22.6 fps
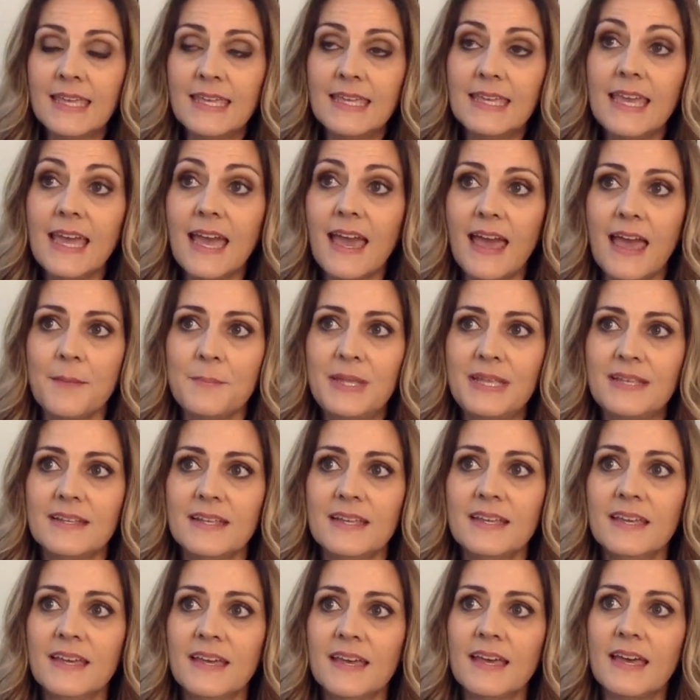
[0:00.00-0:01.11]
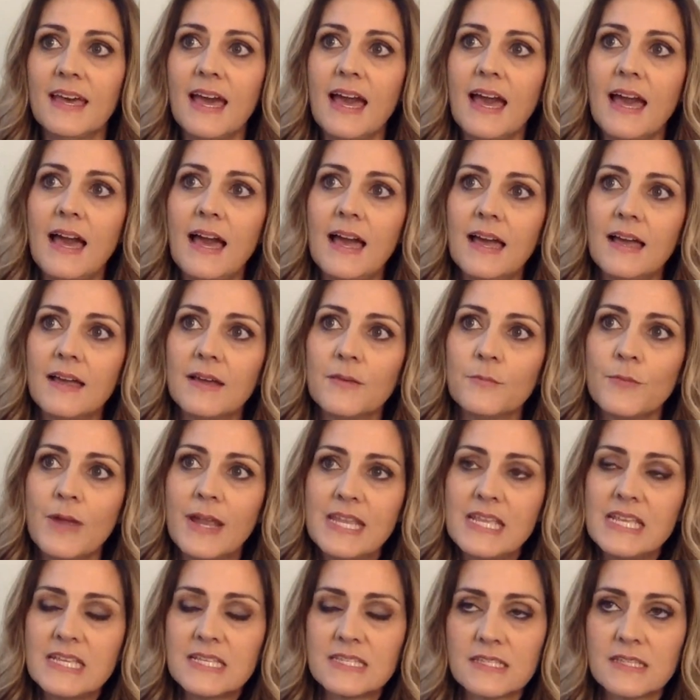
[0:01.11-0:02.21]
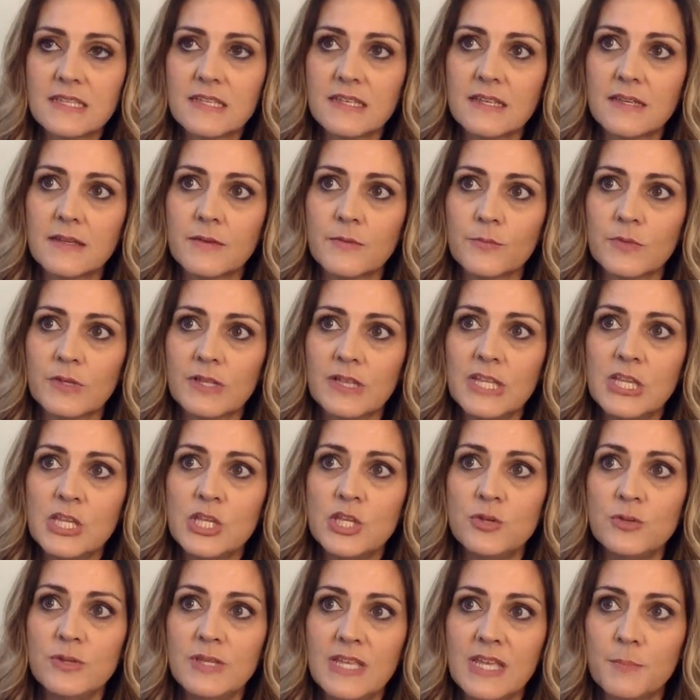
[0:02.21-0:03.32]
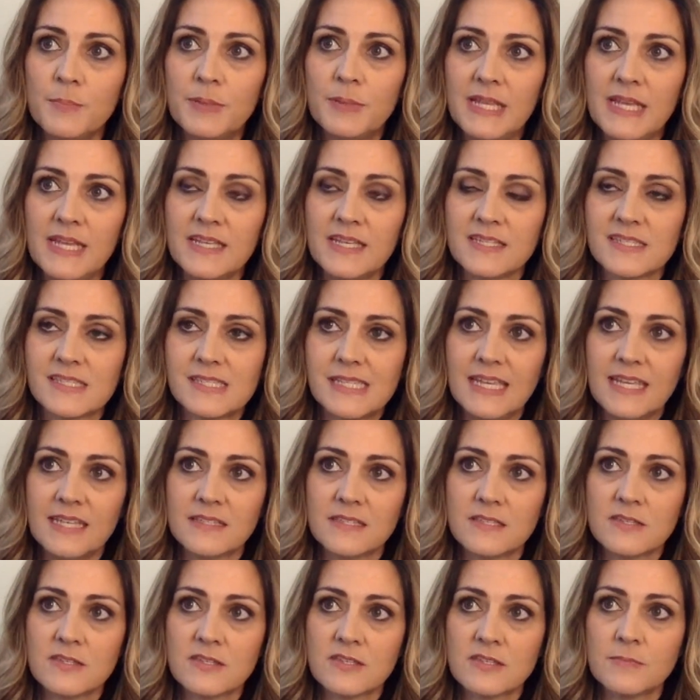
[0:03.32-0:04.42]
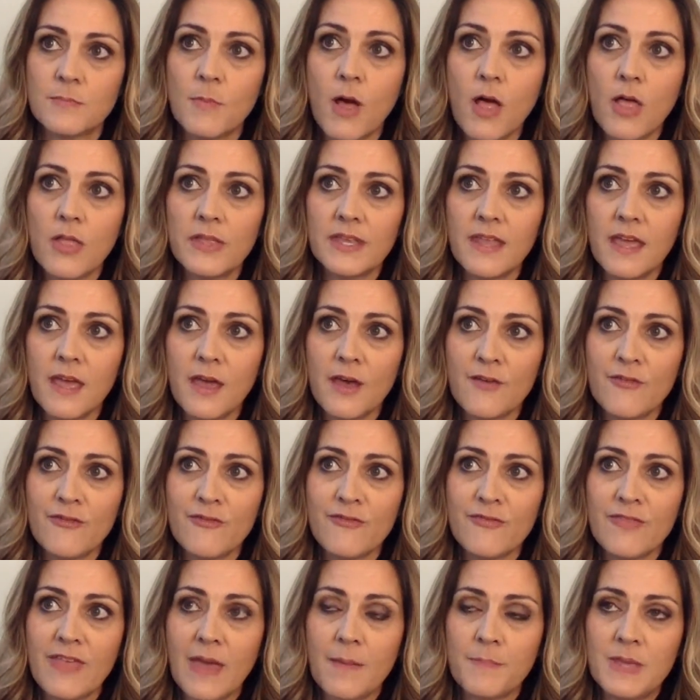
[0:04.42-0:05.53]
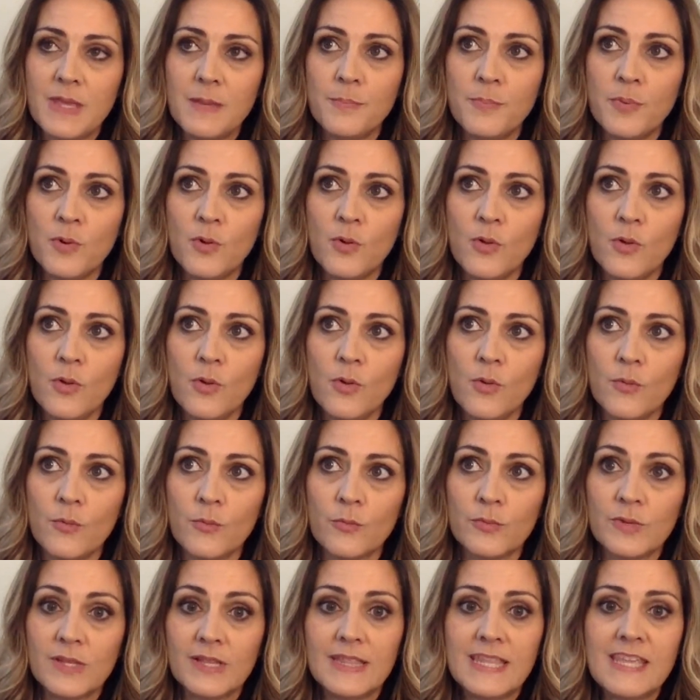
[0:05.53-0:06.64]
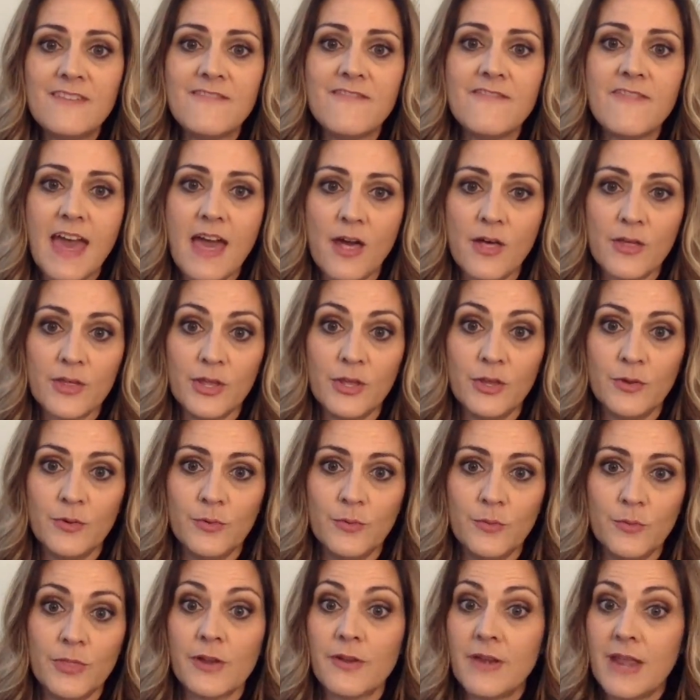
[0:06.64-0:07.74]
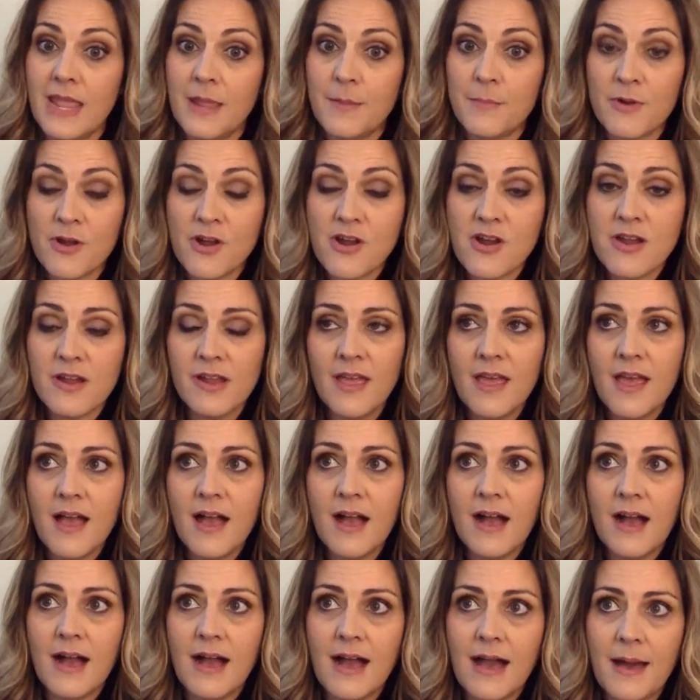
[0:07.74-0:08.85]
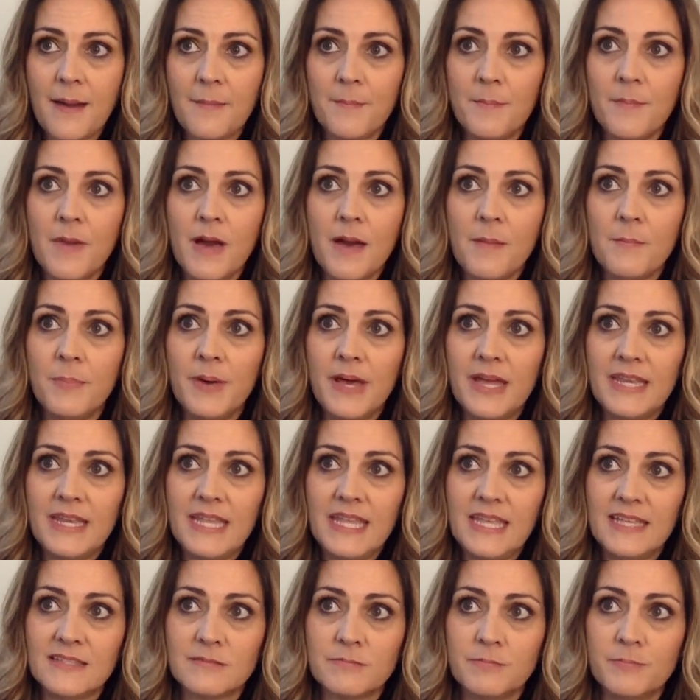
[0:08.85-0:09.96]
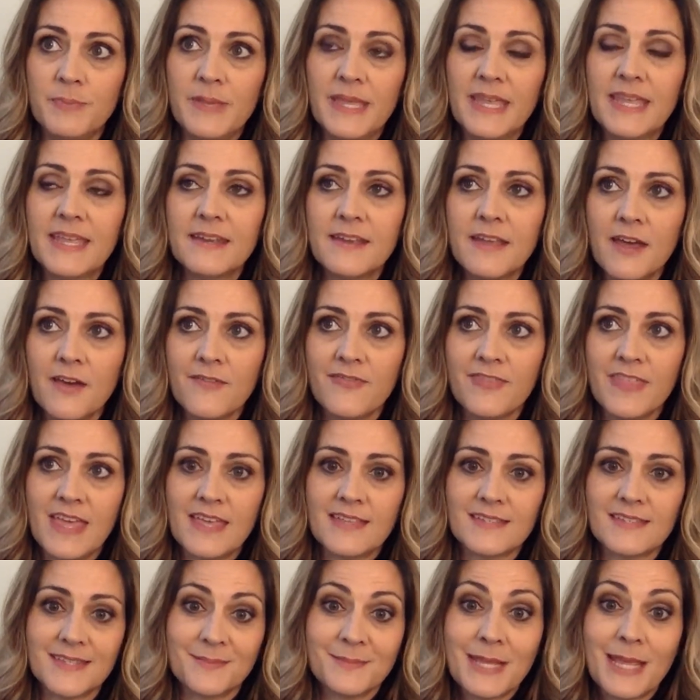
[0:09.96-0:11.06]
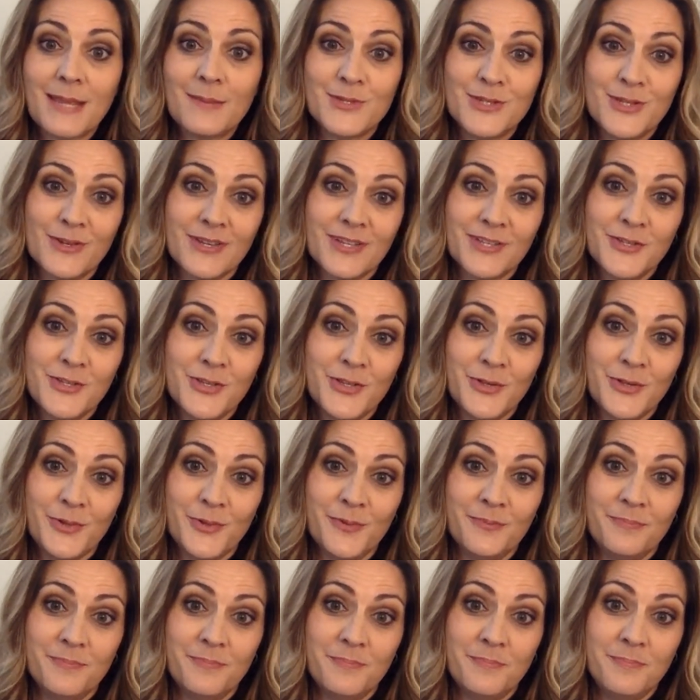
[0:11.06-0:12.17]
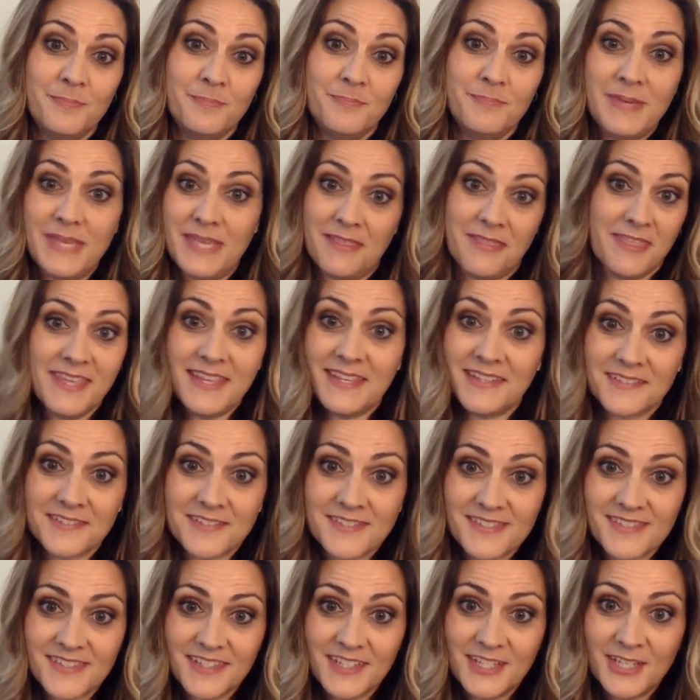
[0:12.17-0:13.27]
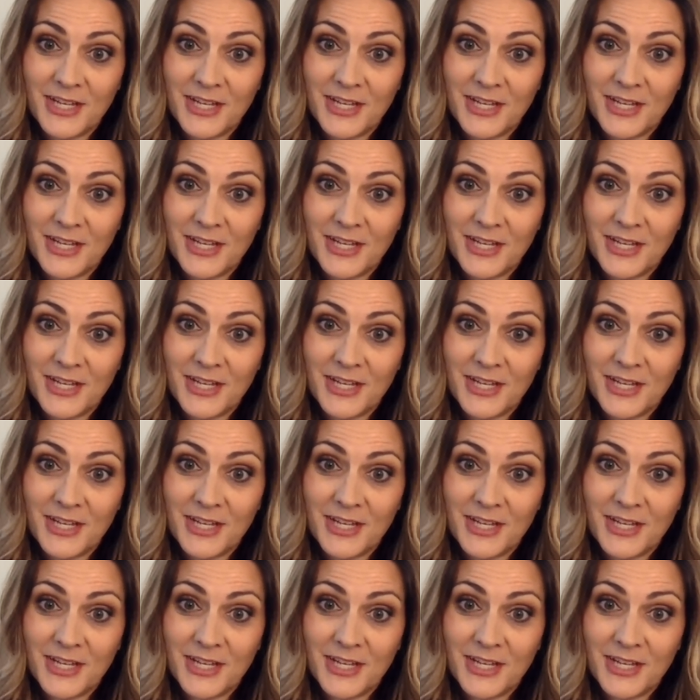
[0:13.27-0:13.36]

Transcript: Yeah, I mean, Reading is a really unique place. It's small enough that people really value their neighbor, but it's big enough that sometimes you can do big things.